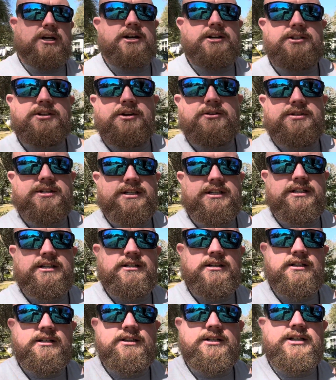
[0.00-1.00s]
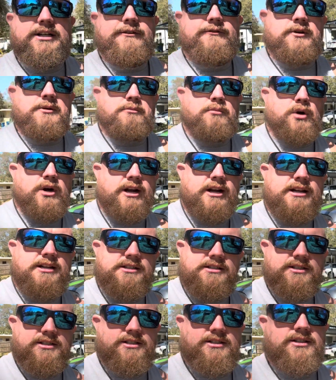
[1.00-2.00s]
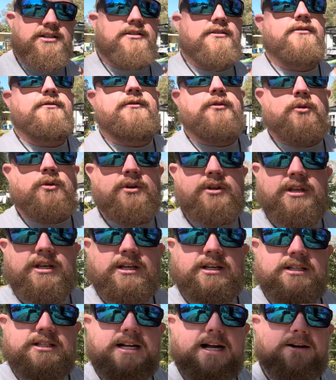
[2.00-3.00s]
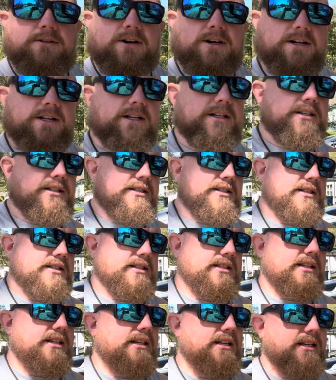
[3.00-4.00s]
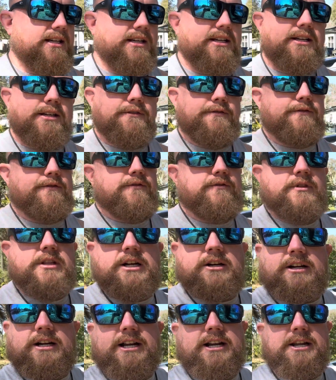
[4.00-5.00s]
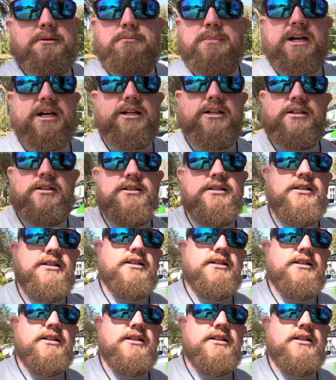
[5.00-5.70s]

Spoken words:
using different brands for the tie rod ends to see if they're any better,